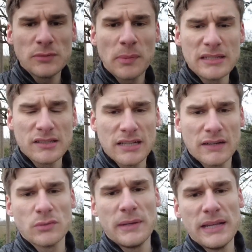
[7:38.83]
places
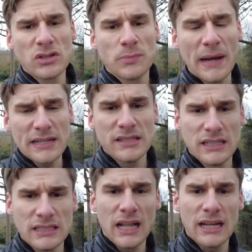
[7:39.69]
have to be inspected
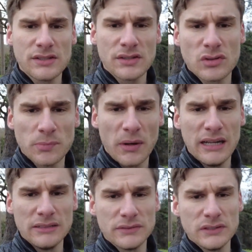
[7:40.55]
and licensed
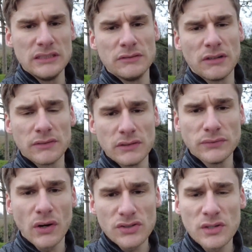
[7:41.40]
by the relevant
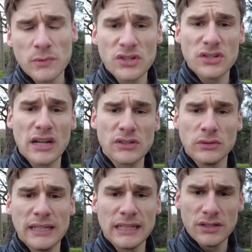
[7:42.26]
authority, which is
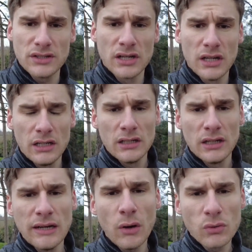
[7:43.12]
Natural England.
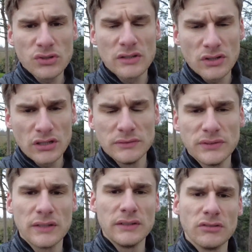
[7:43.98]
And that all sounds good in
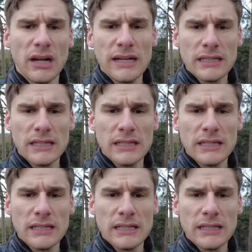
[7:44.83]
theory, right?